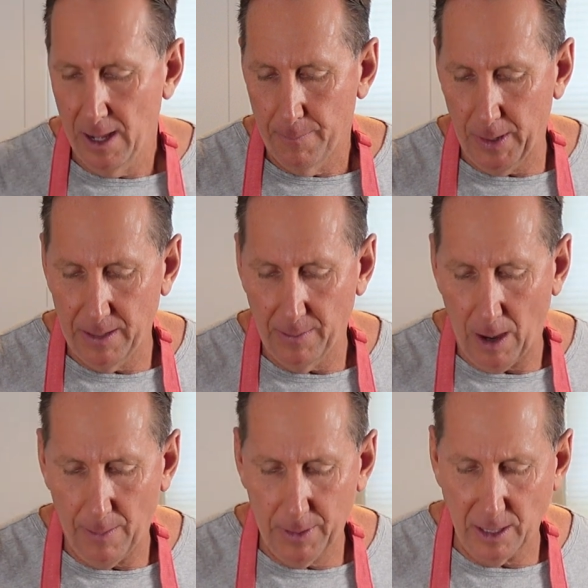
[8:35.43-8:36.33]
But
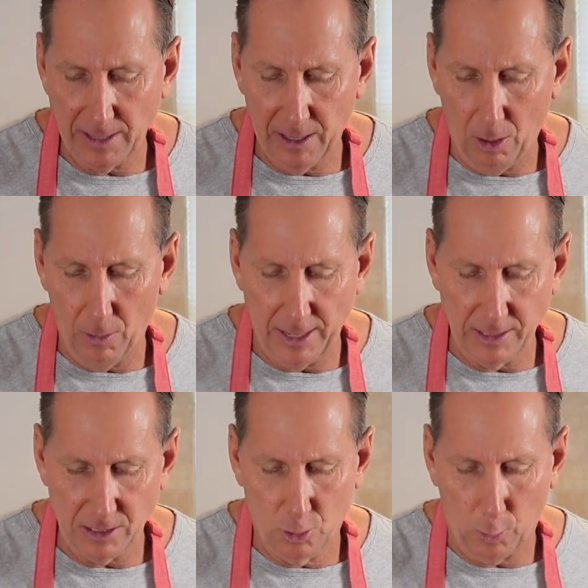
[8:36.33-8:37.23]
because I don't, I
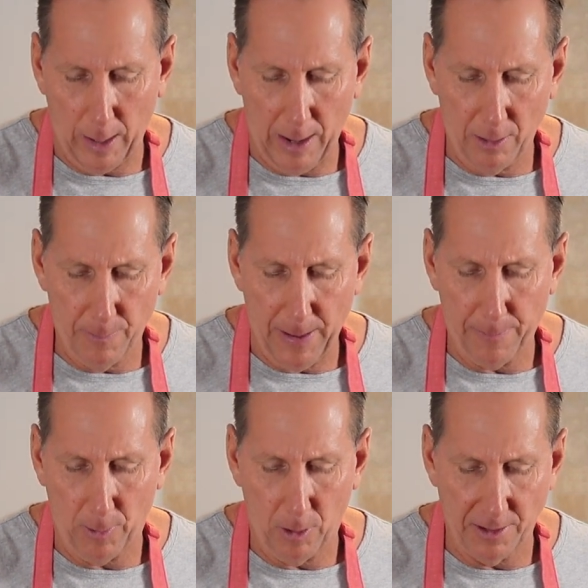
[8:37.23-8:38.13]
just ground the
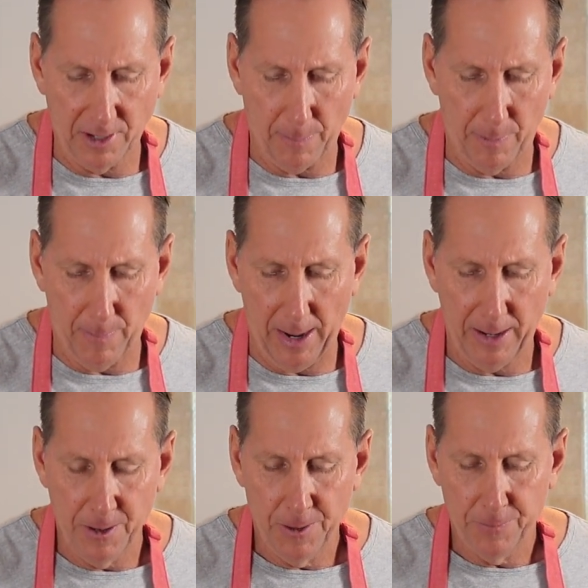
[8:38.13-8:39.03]
pepper on top of my
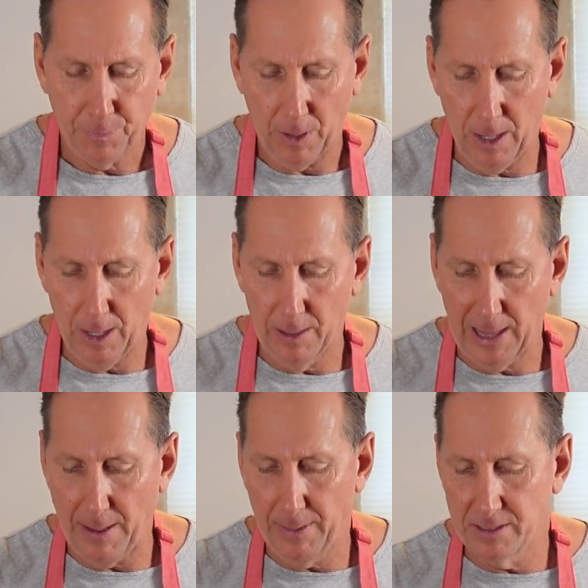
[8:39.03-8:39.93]

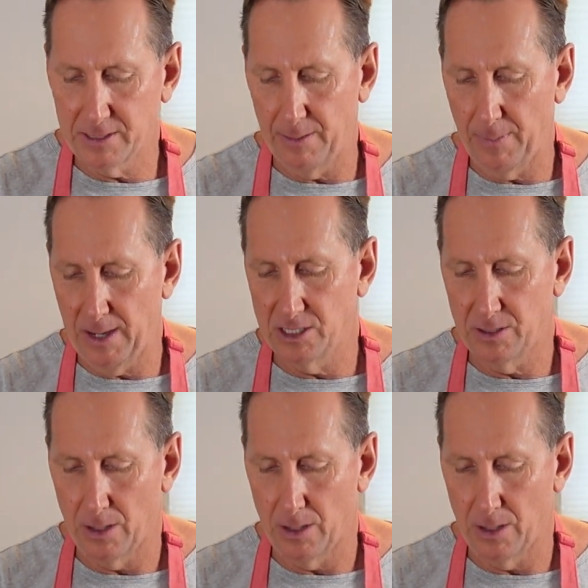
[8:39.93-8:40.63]
lemons and my